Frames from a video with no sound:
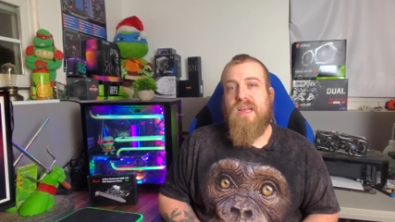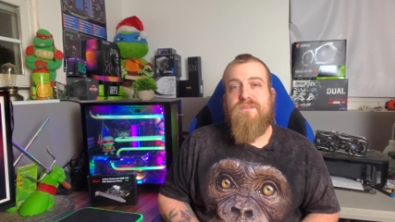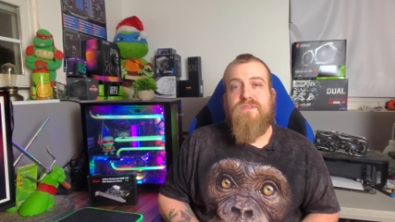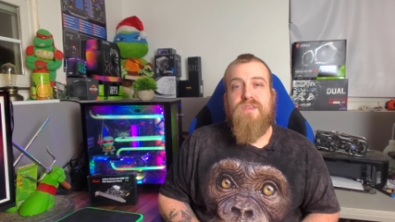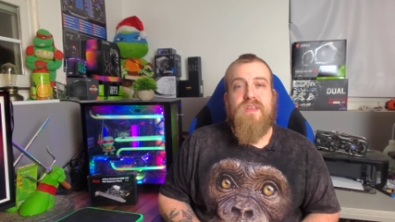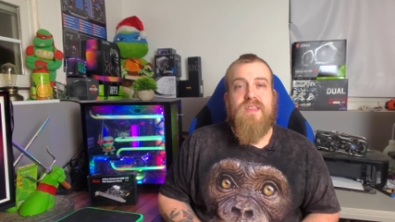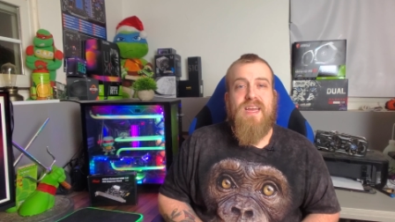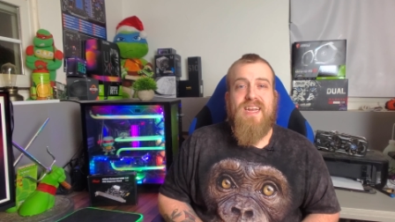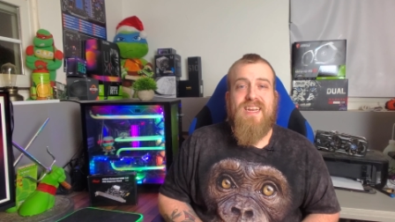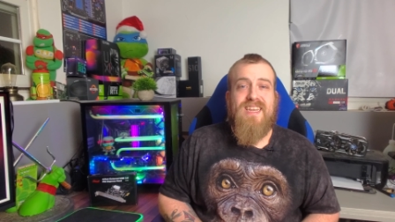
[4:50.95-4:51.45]
If
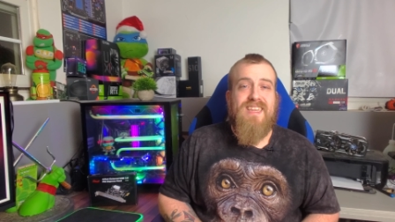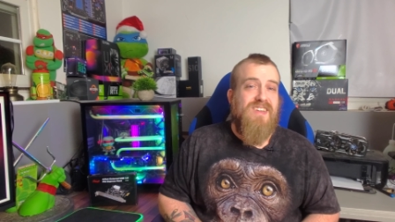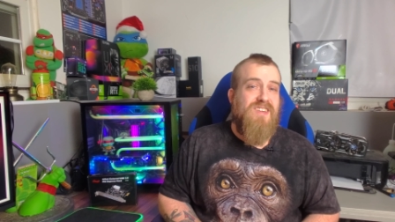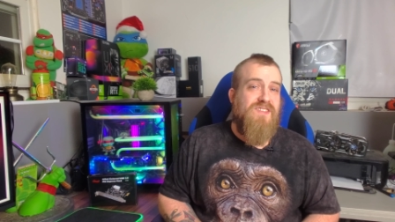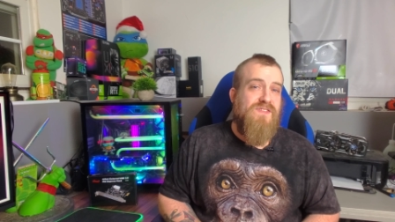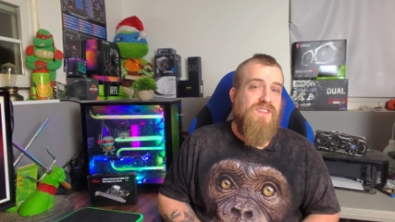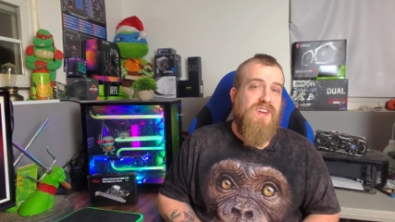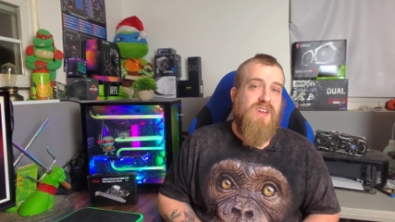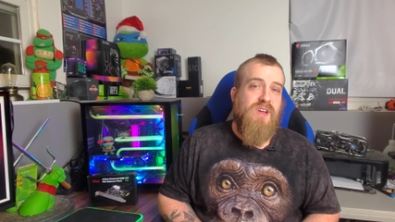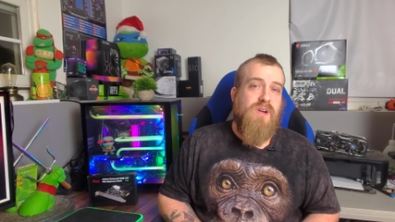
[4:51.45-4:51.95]
you like this
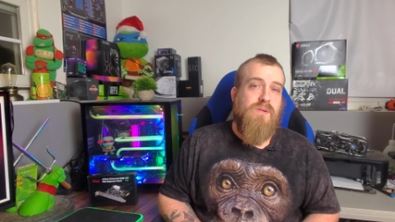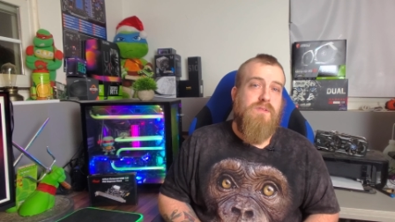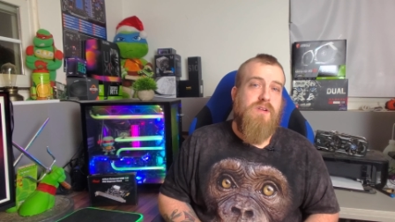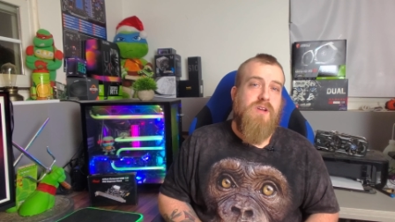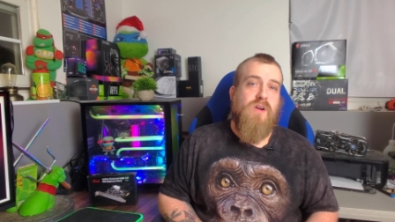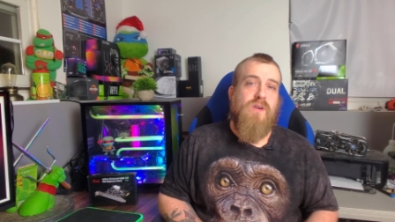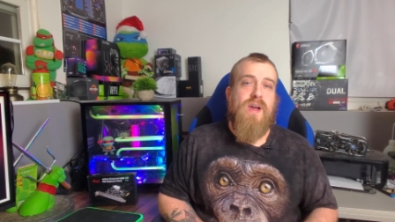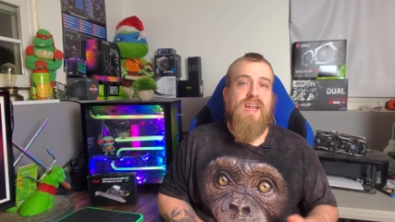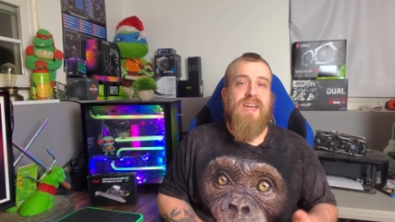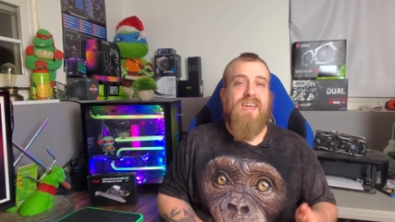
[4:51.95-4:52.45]
video,
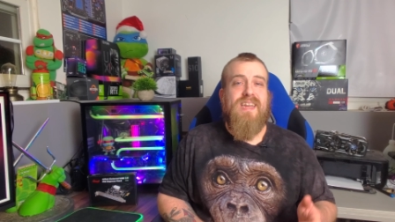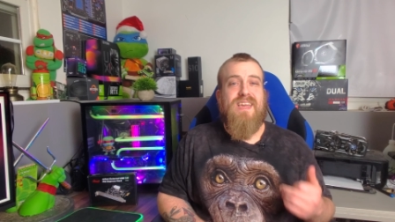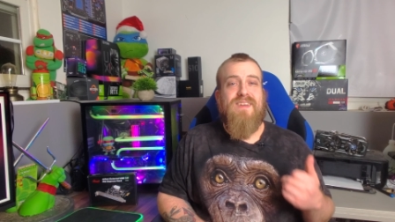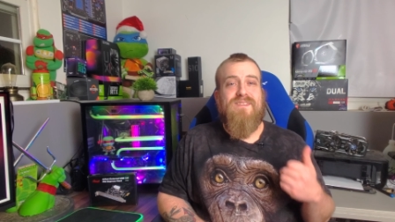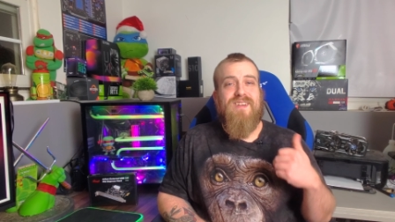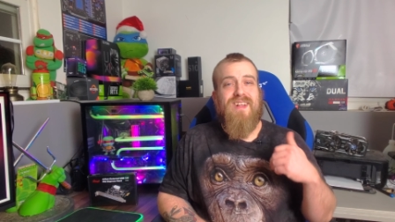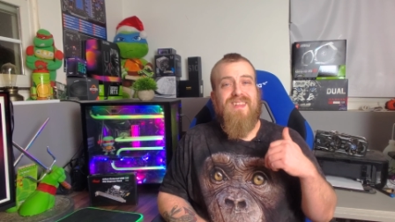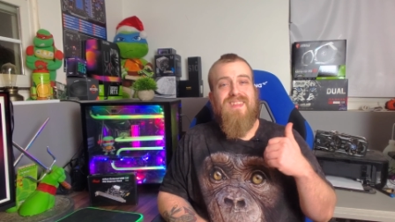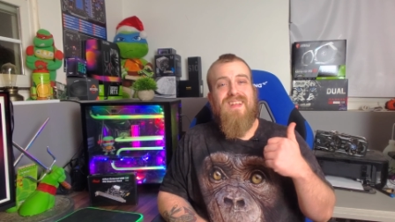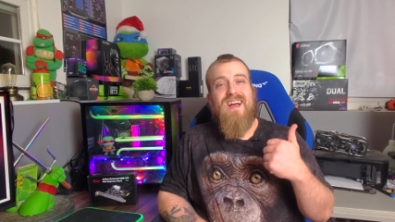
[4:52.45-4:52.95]
go ahead and give
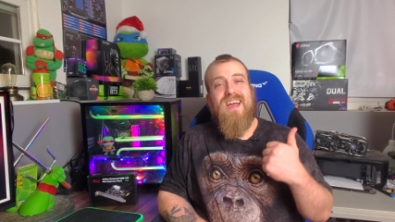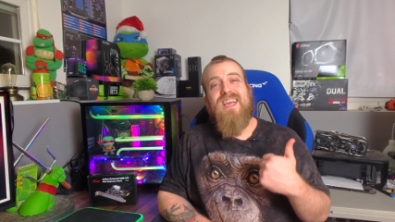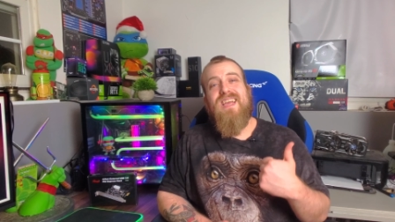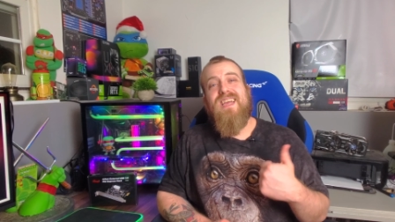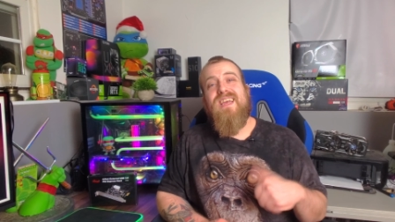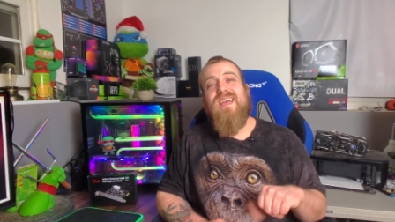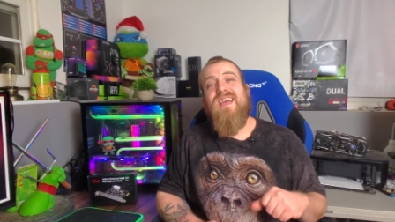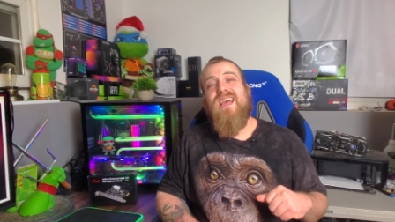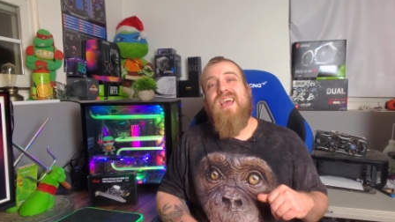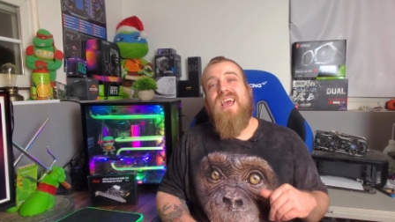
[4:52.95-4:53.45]
it a like.